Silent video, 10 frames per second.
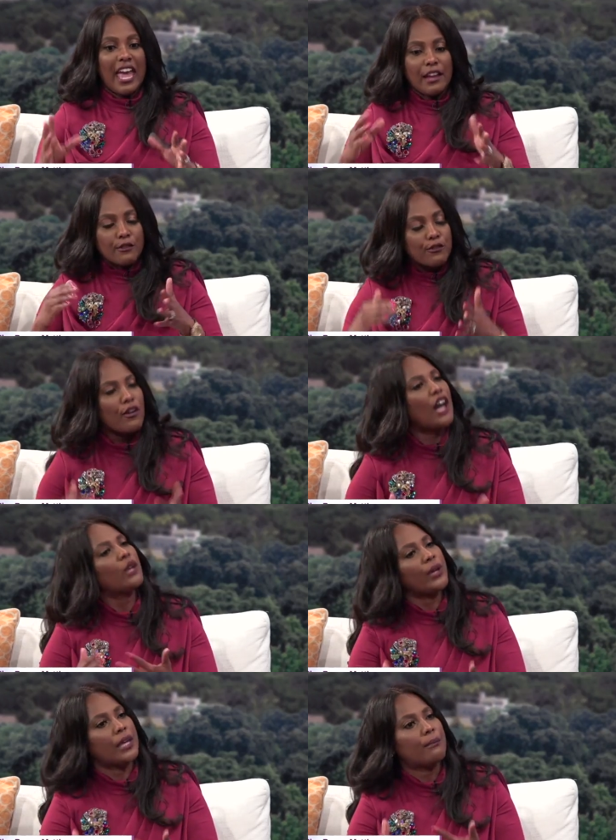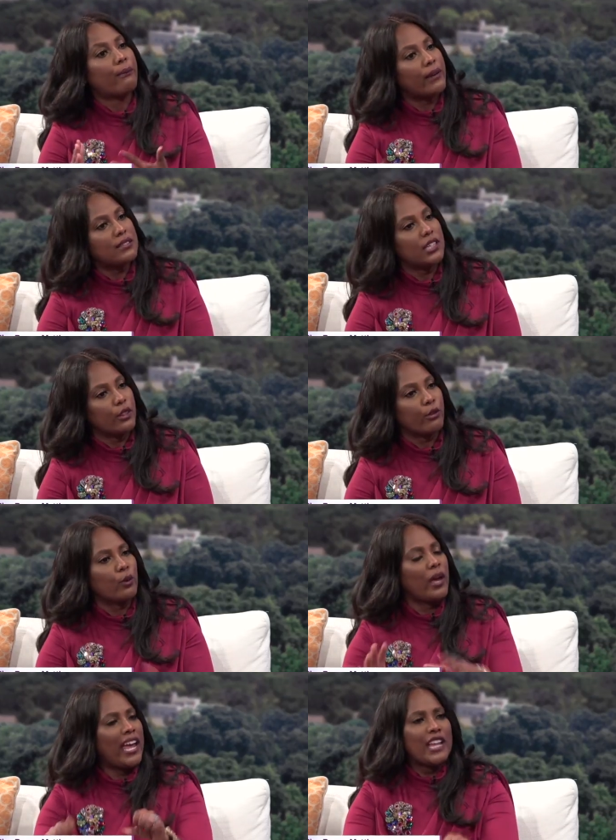and following and pressing
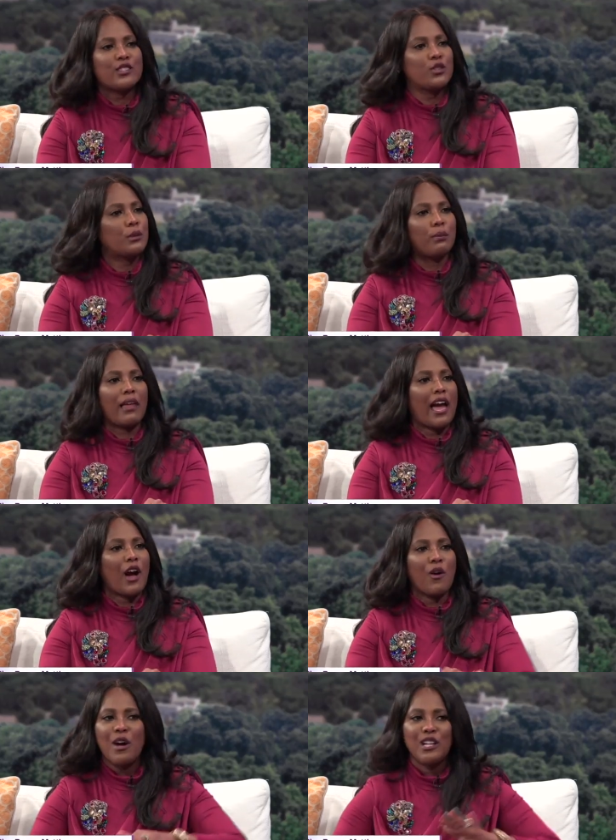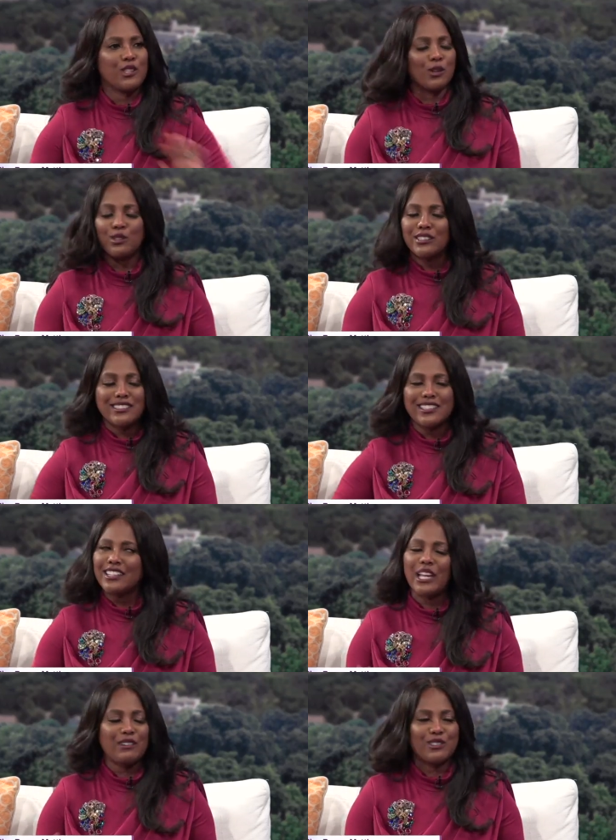through, hands to the plow, don't look to the
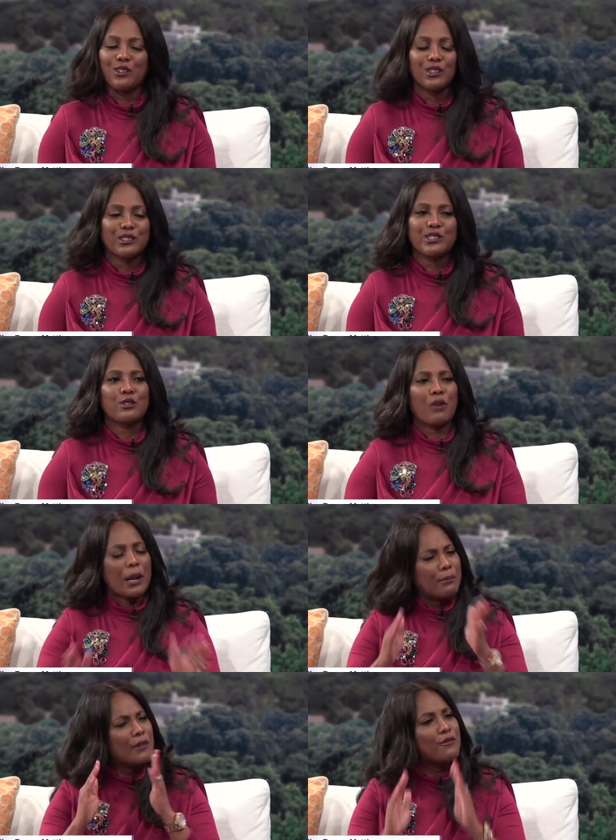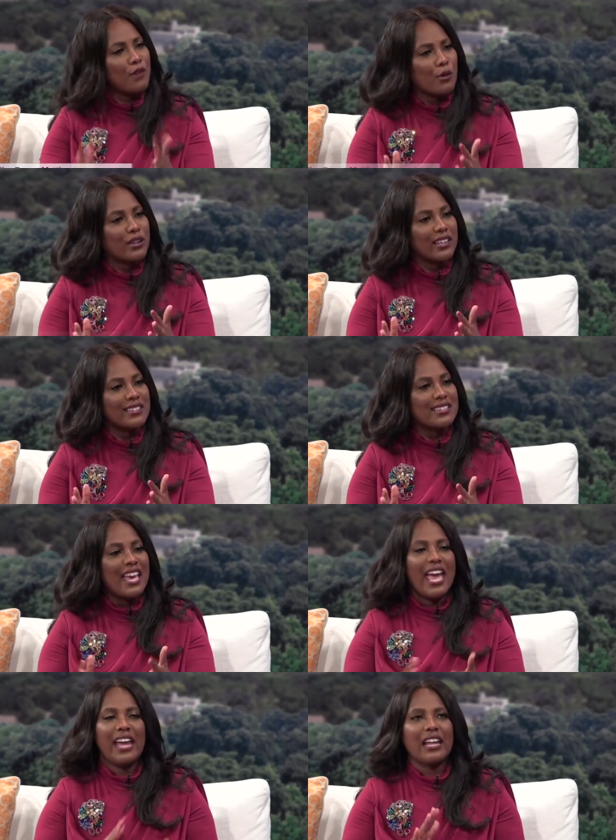left, don't look to the right, but focus.
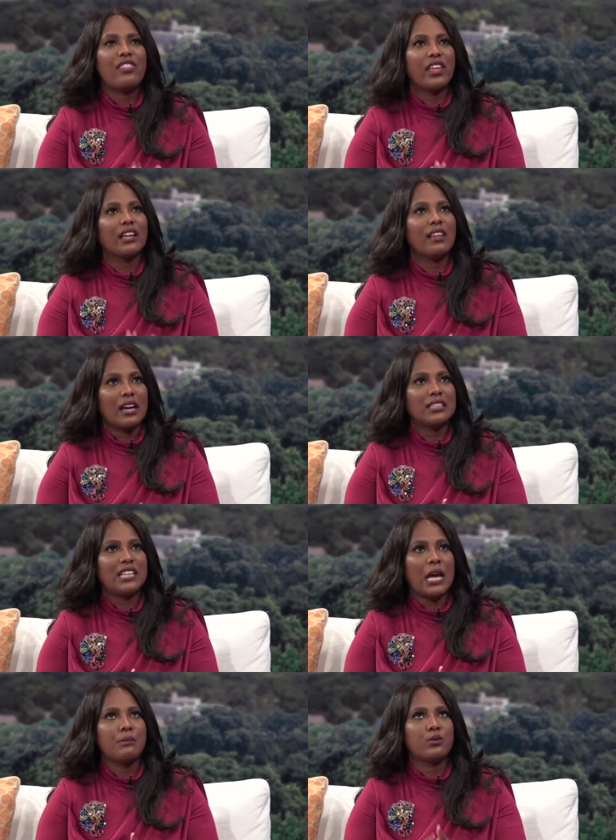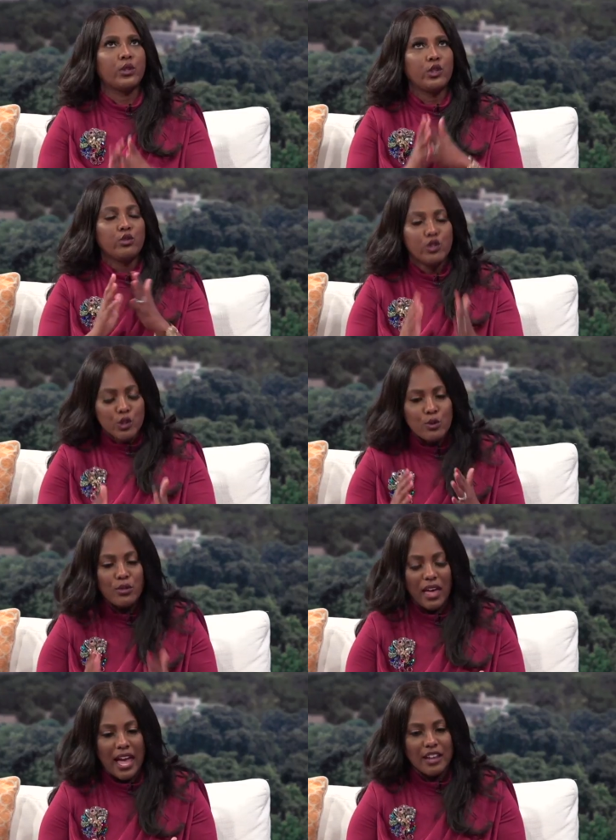And I think a lot of times when you do
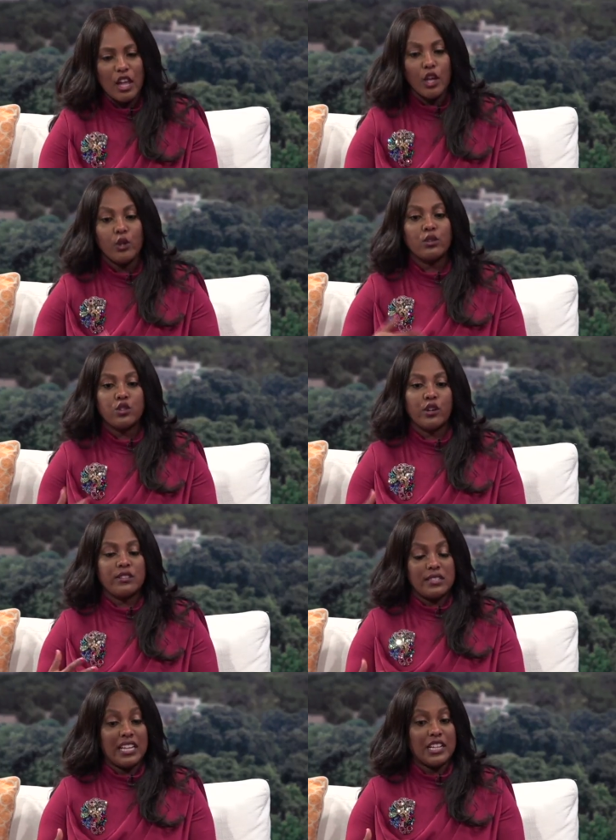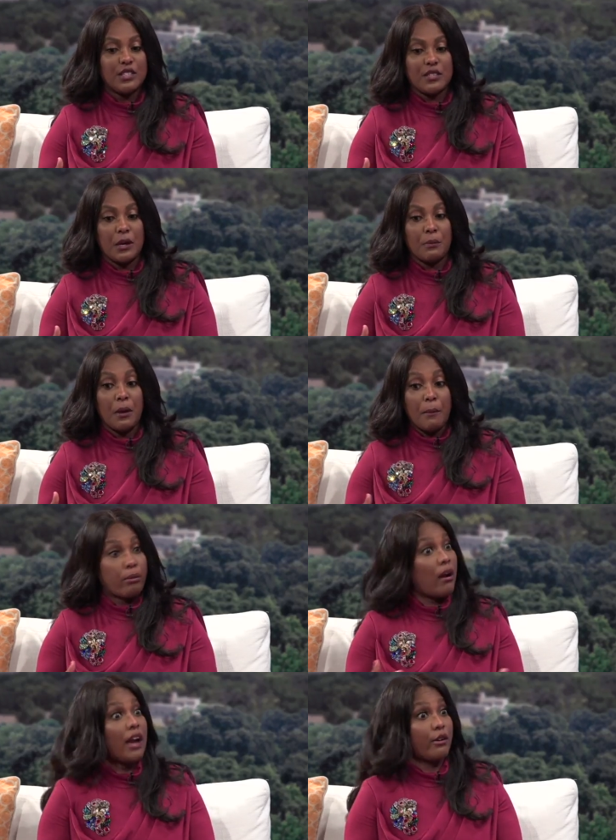that, you'll start seeing some
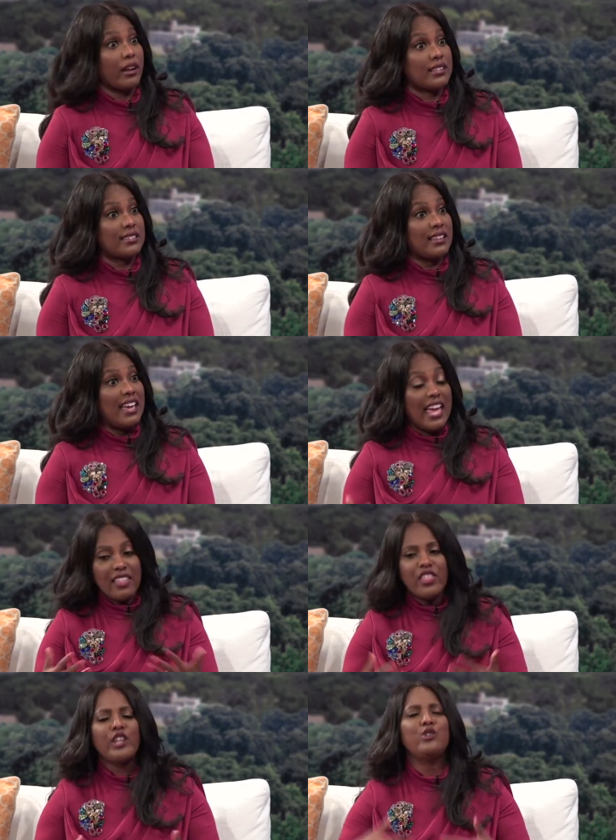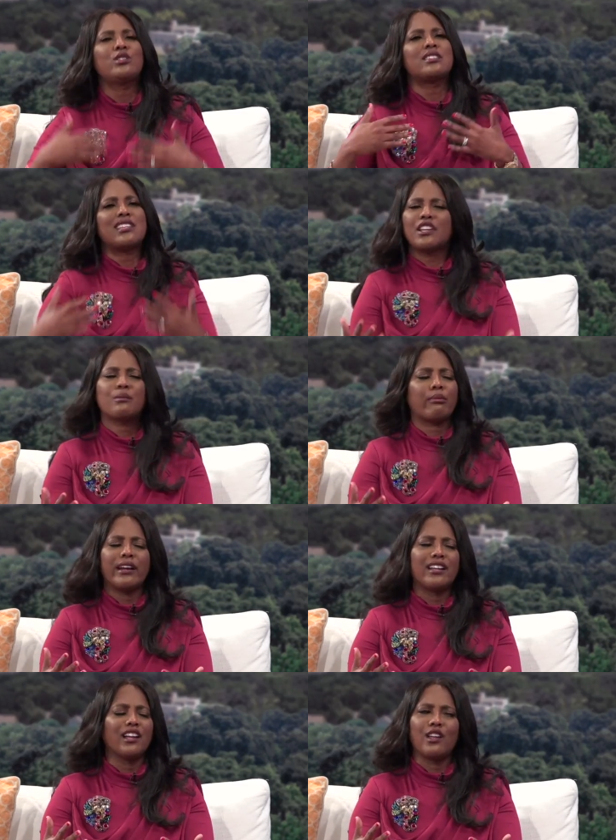progress, and then you
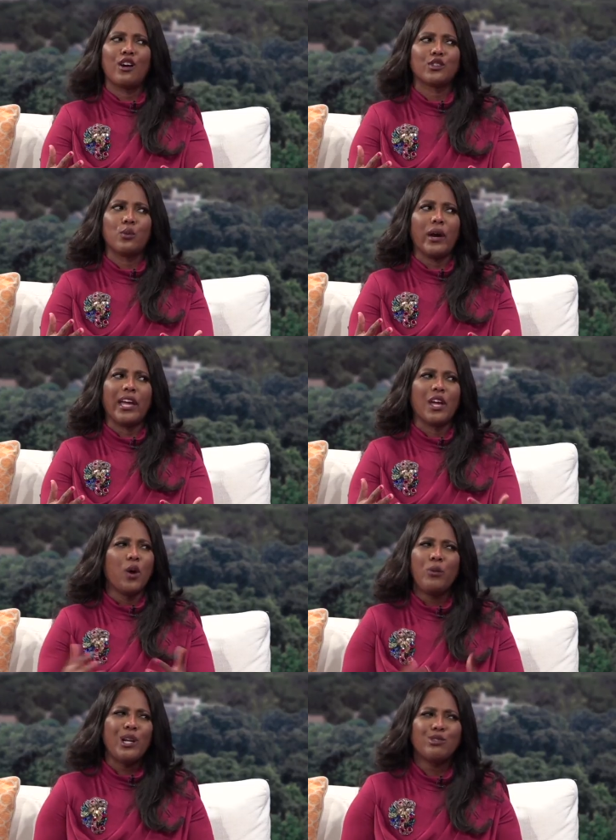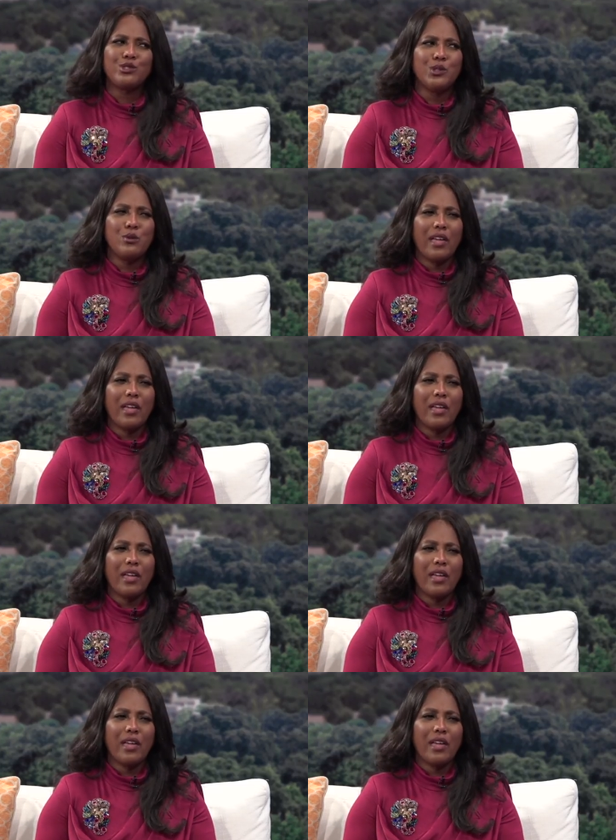celebrate along the way. We don't do